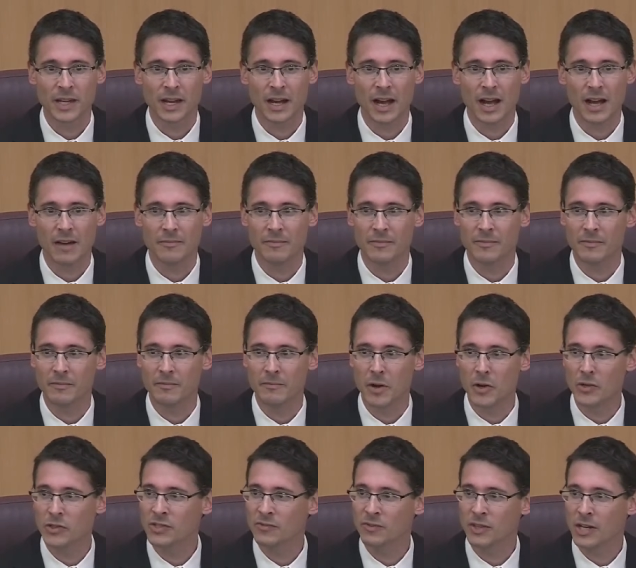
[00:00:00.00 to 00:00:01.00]
Um,
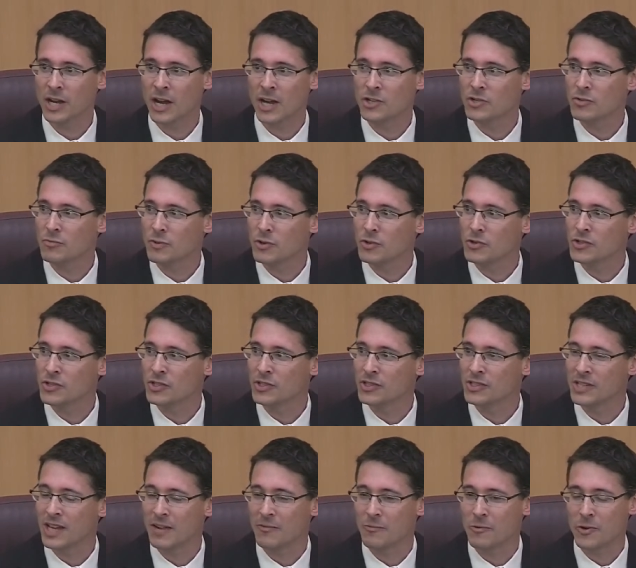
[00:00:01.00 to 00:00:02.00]
most of the
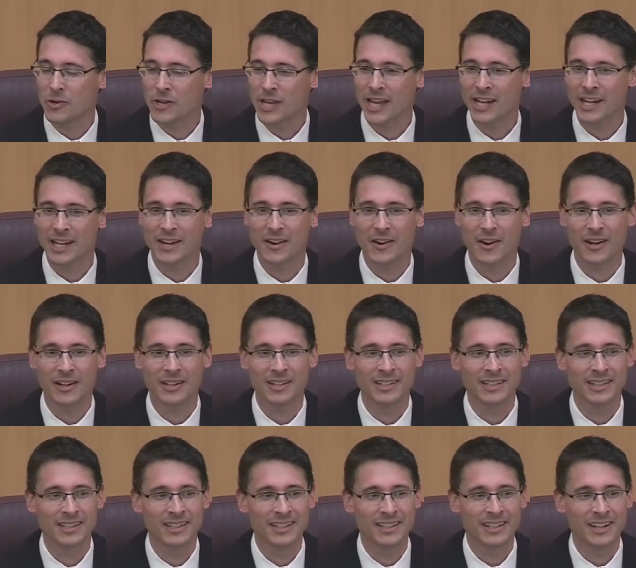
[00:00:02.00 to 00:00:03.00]
contributions that we're getting are
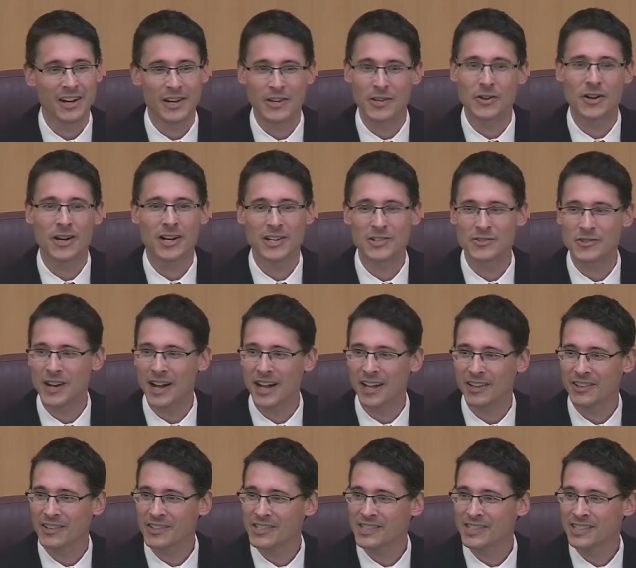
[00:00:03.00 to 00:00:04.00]
under
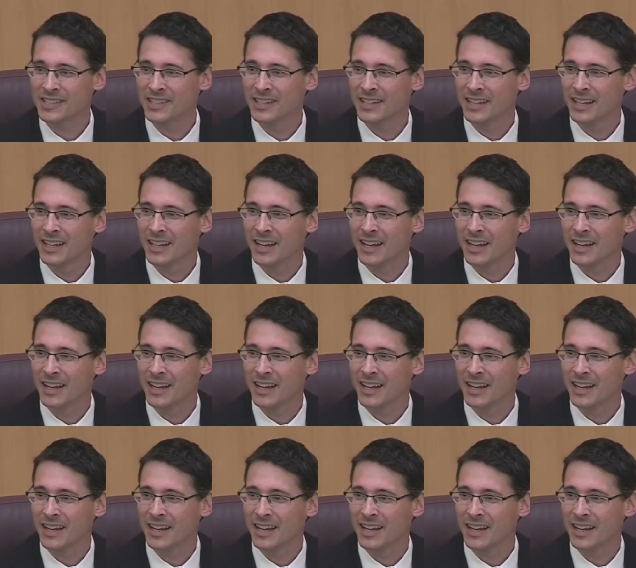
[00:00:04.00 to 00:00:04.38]
$100,